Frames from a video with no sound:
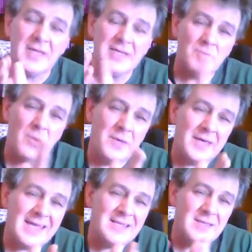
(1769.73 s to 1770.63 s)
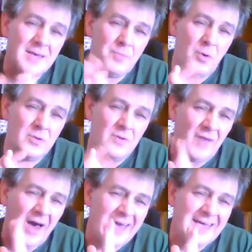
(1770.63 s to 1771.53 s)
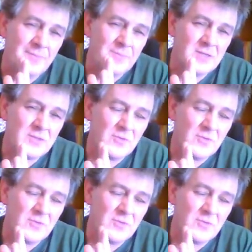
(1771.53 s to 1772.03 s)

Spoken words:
it's when we get to that point of I amness,